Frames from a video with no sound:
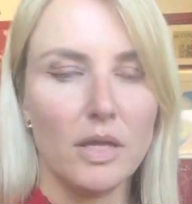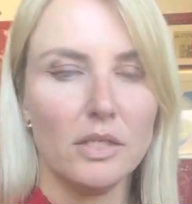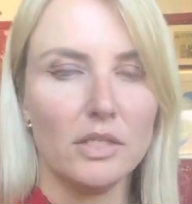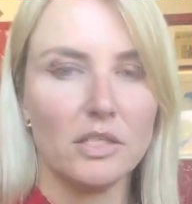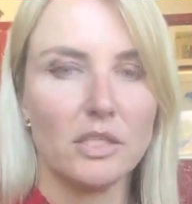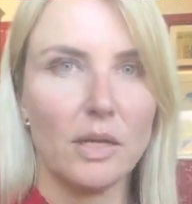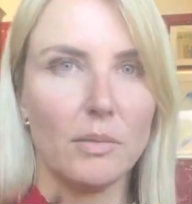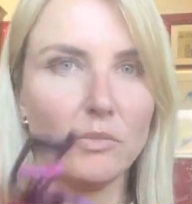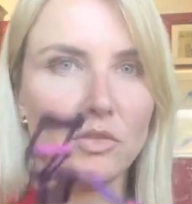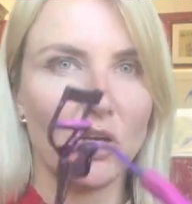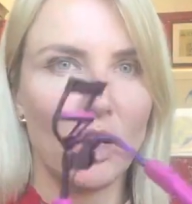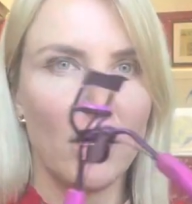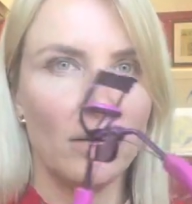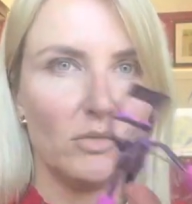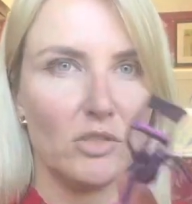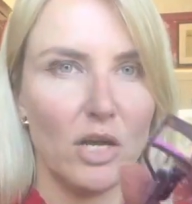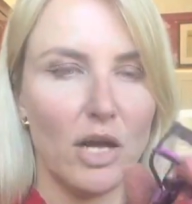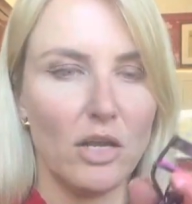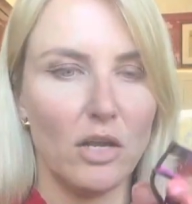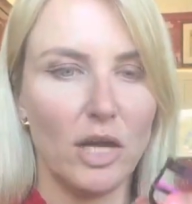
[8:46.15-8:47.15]

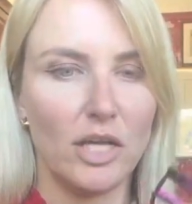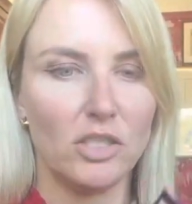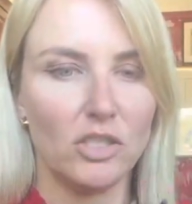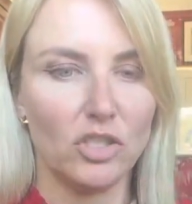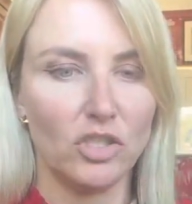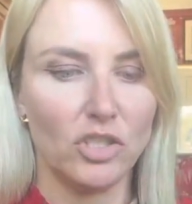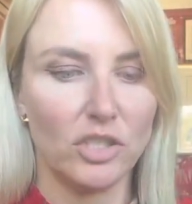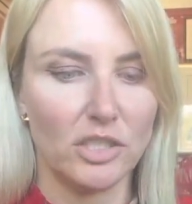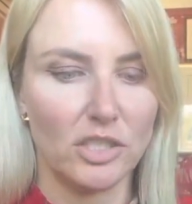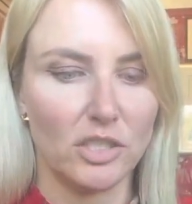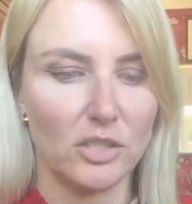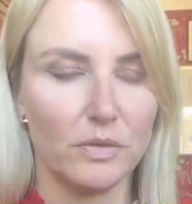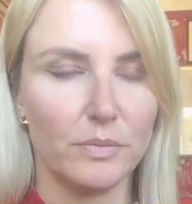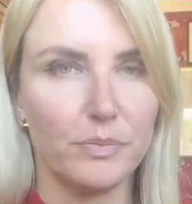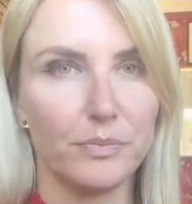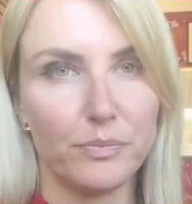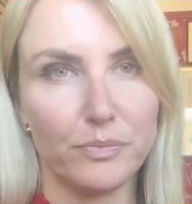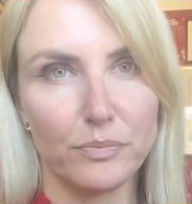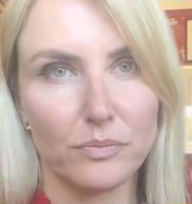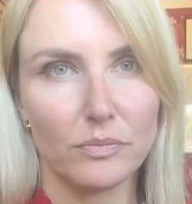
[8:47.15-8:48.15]
sometimes I like to just,
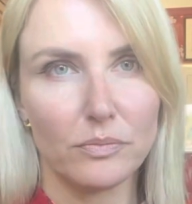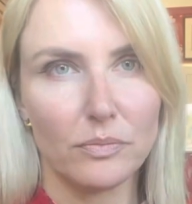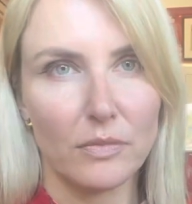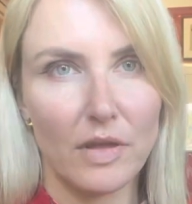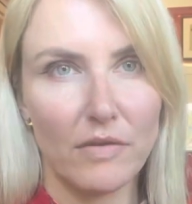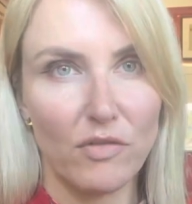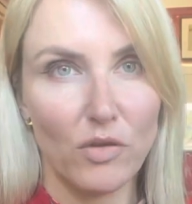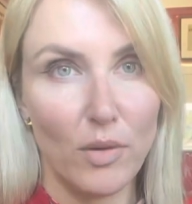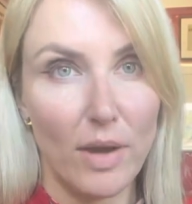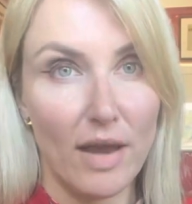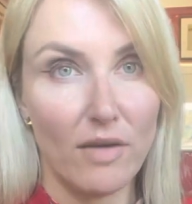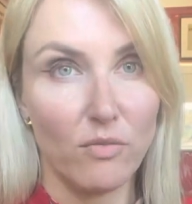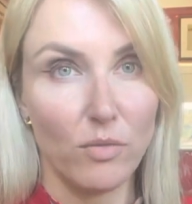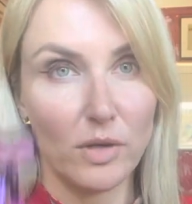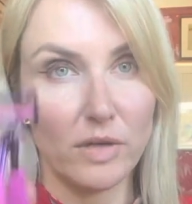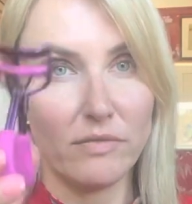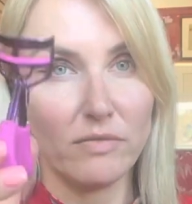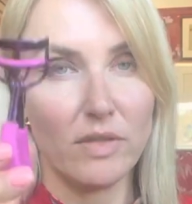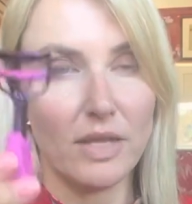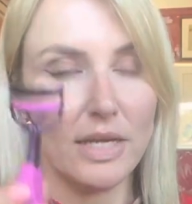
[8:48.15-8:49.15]
if you have
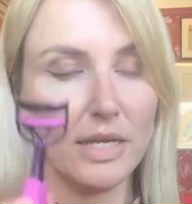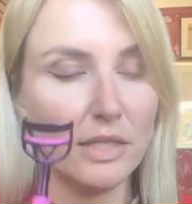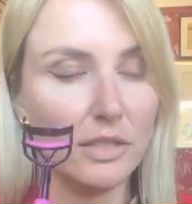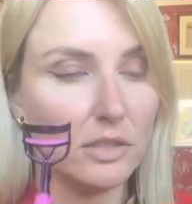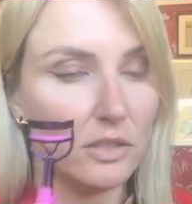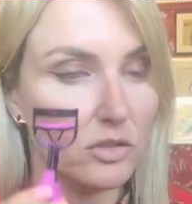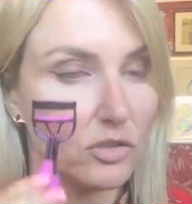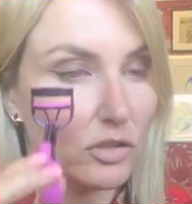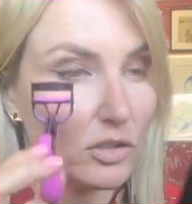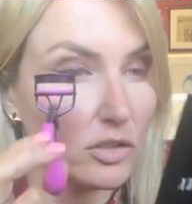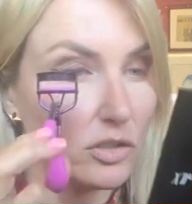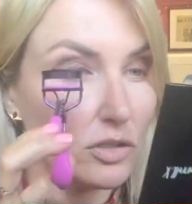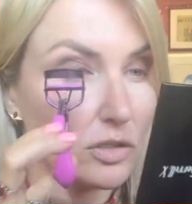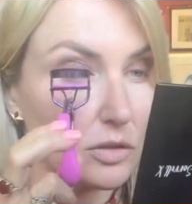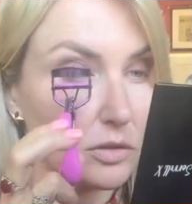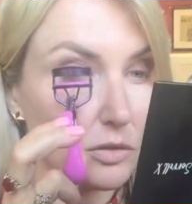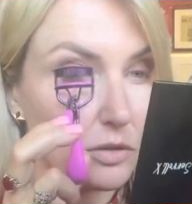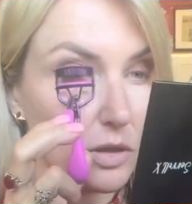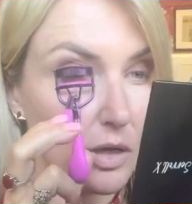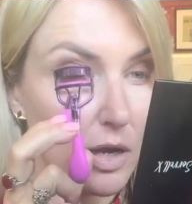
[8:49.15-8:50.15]
one of these, just
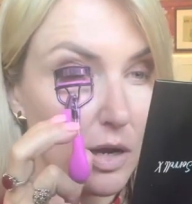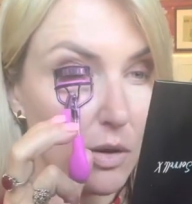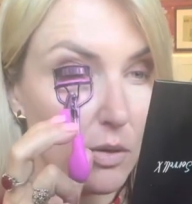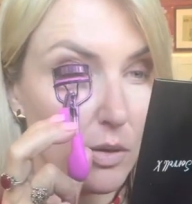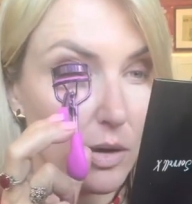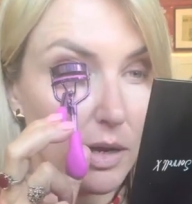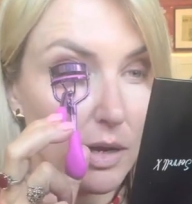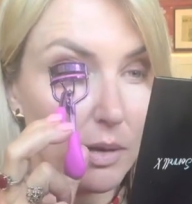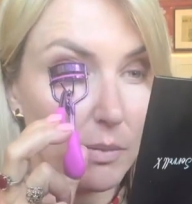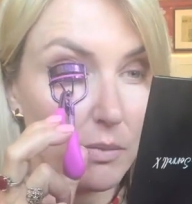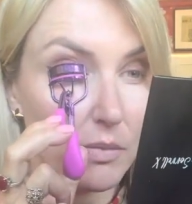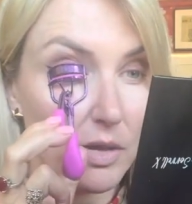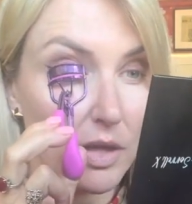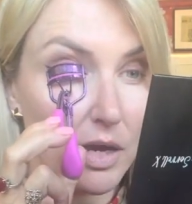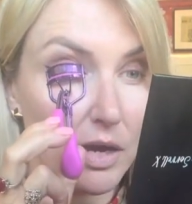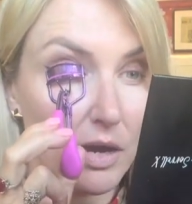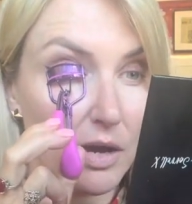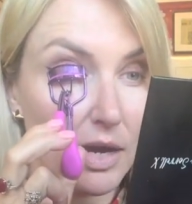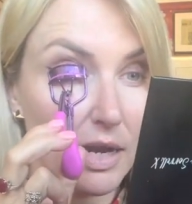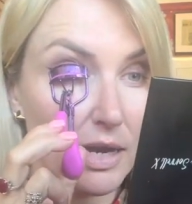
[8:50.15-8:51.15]
to curl up the
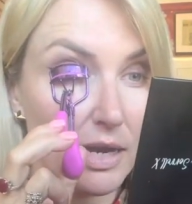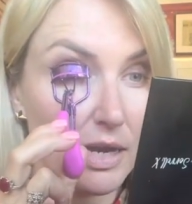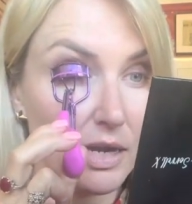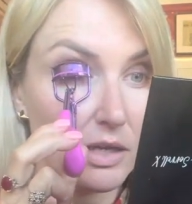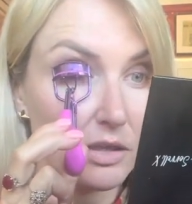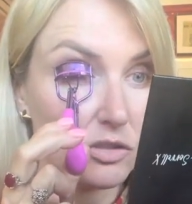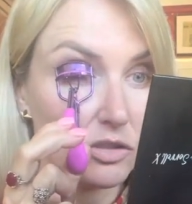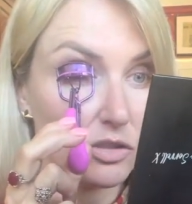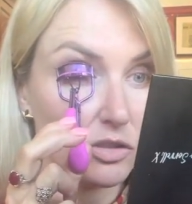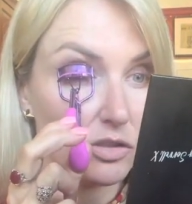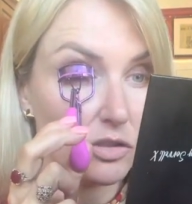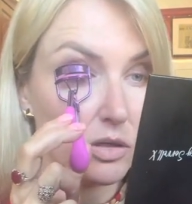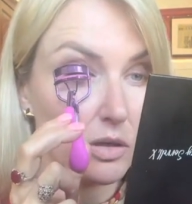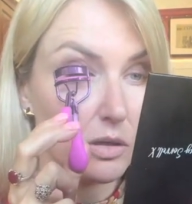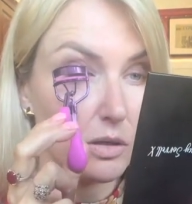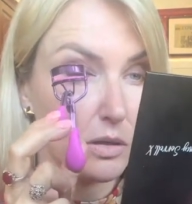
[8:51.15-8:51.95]
eyelash.